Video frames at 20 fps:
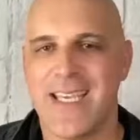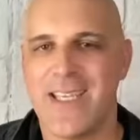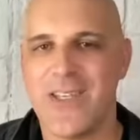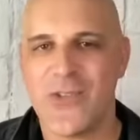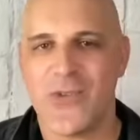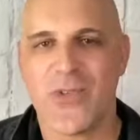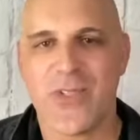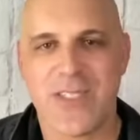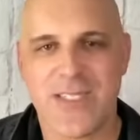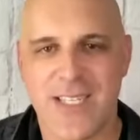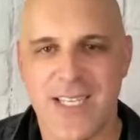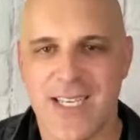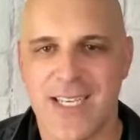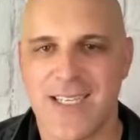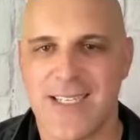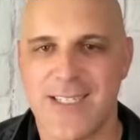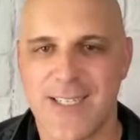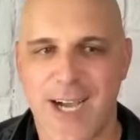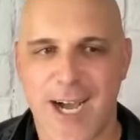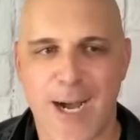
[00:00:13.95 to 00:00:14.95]

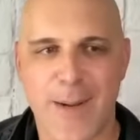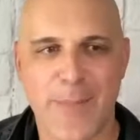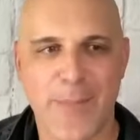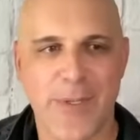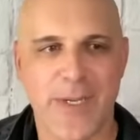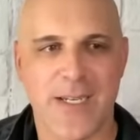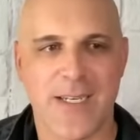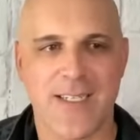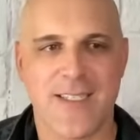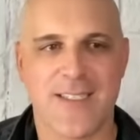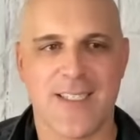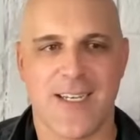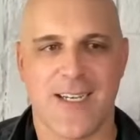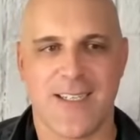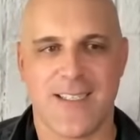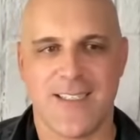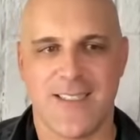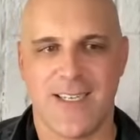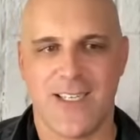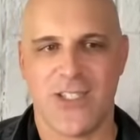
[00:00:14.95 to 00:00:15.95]
interesting topics,
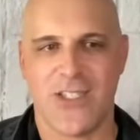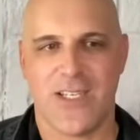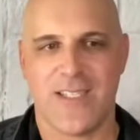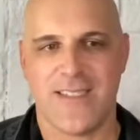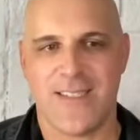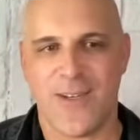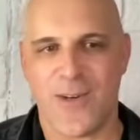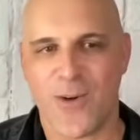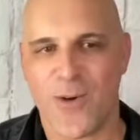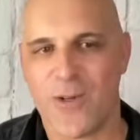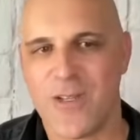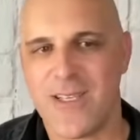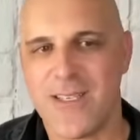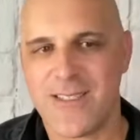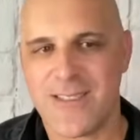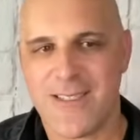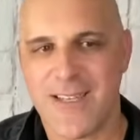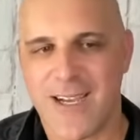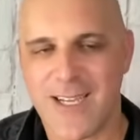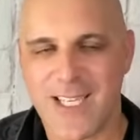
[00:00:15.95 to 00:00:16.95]
uh, such as the
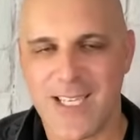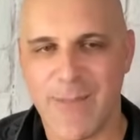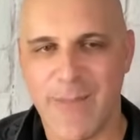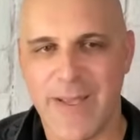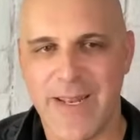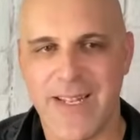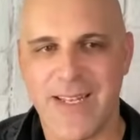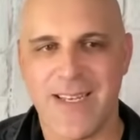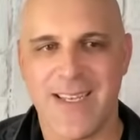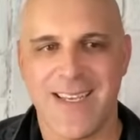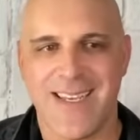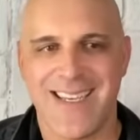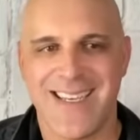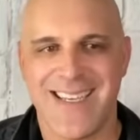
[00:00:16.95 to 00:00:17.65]
earliest documented